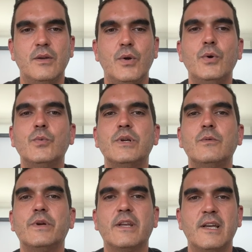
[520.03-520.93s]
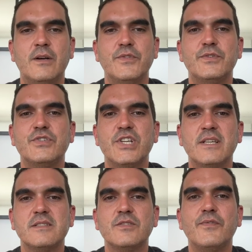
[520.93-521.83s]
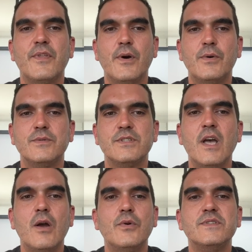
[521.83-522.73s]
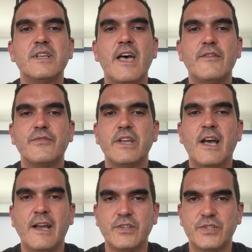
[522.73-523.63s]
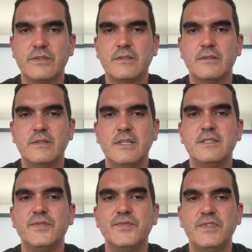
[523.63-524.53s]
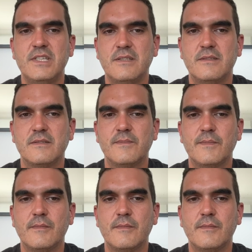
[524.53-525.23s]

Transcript: Who will recount the jest of those whose every action is a feat?